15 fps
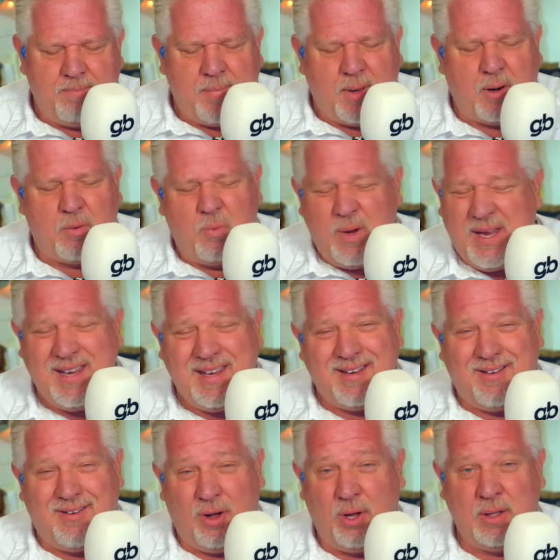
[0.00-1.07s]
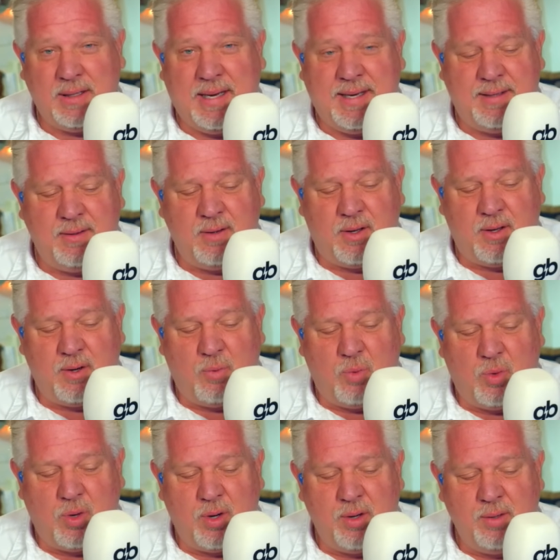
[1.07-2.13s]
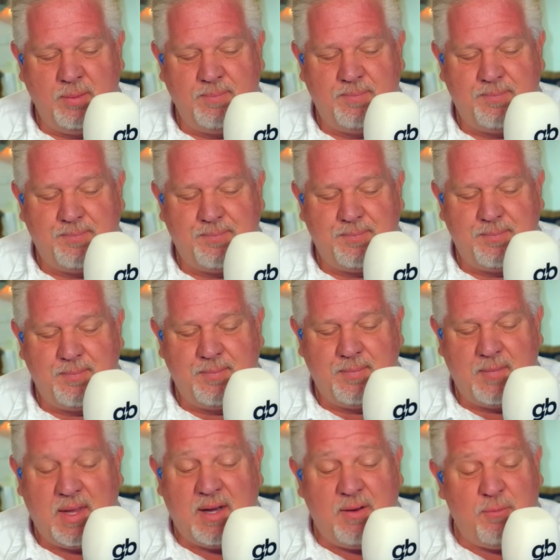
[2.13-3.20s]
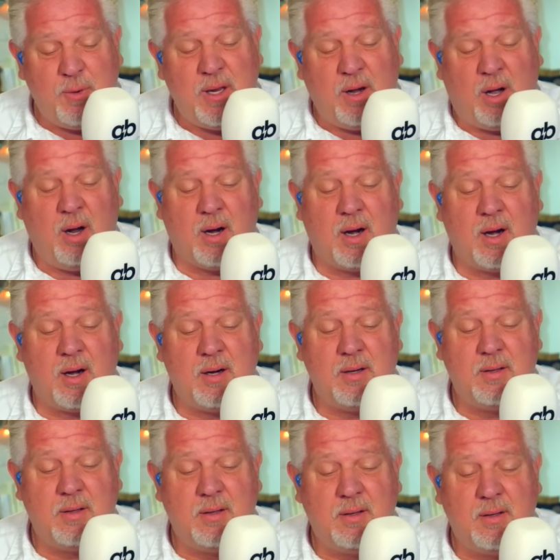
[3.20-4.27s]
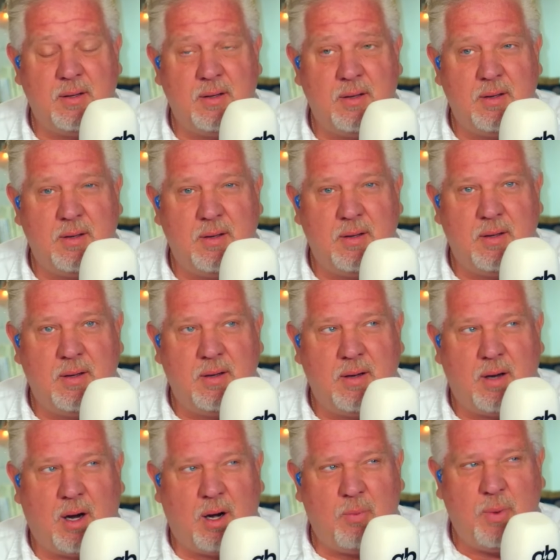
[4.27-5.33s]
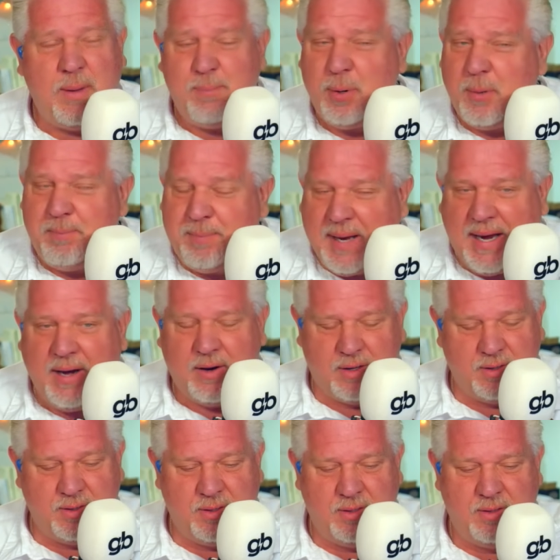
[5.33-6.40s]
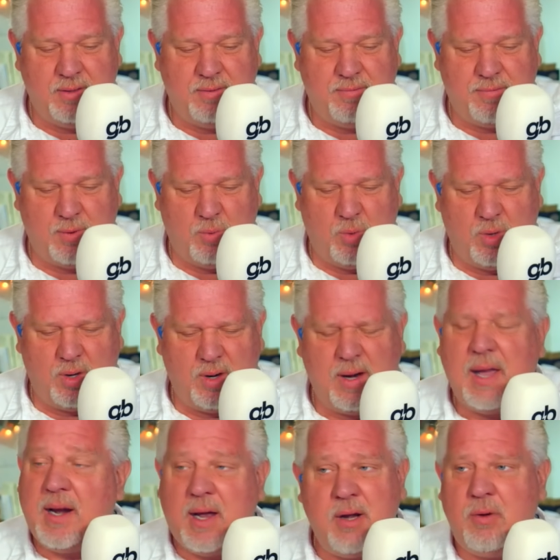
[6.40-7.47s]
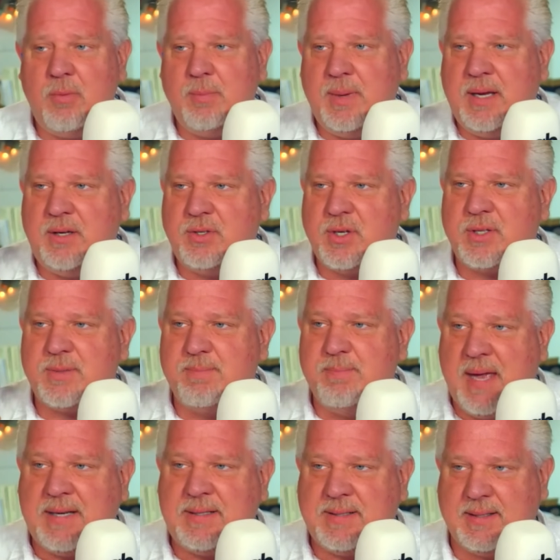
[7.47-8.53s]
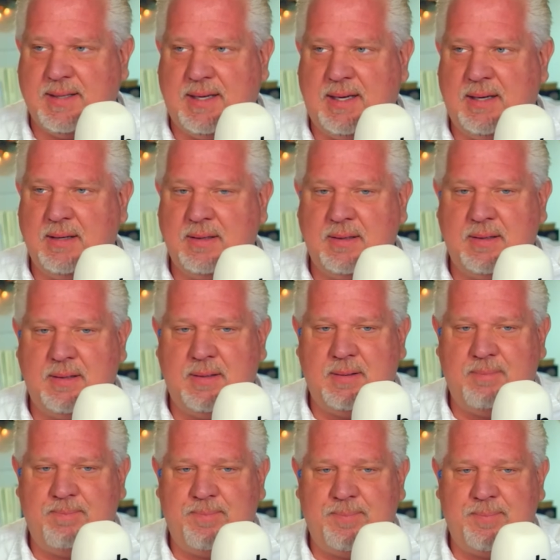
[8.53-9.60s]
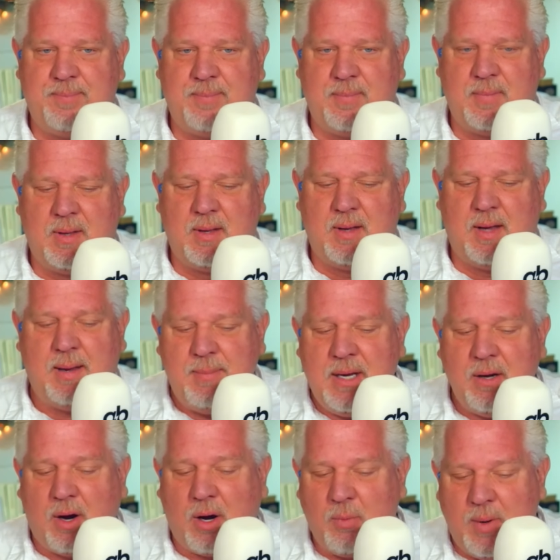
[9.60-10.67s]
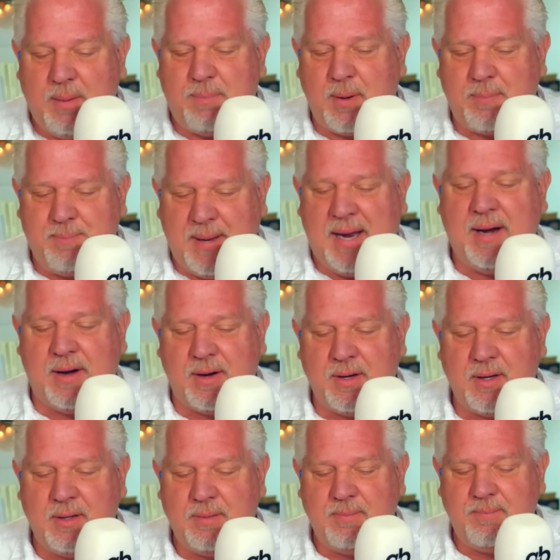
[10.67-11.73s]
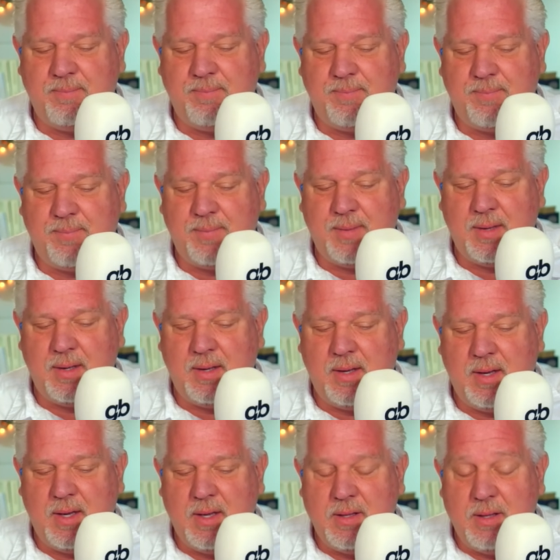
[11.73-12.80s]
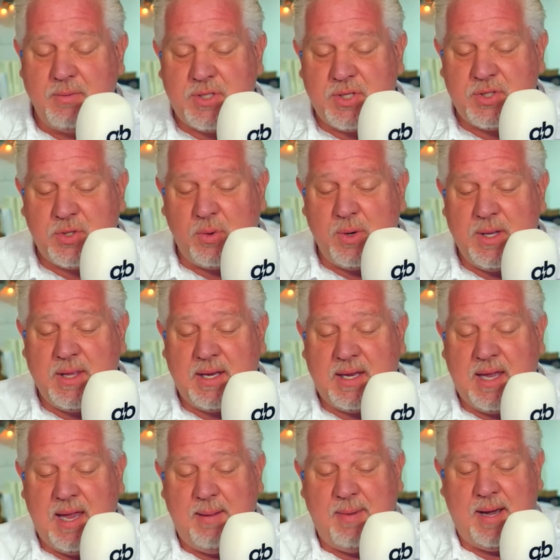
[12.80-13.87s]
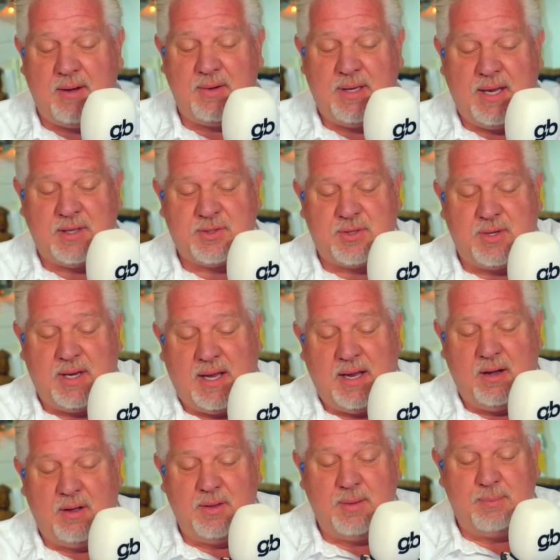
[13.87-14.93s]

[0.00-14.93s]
Are we all in on a war and if we are, are we prepared for war? And I don't mean just mentally, I mean, are we prepared? There was a story that came out yesterday on The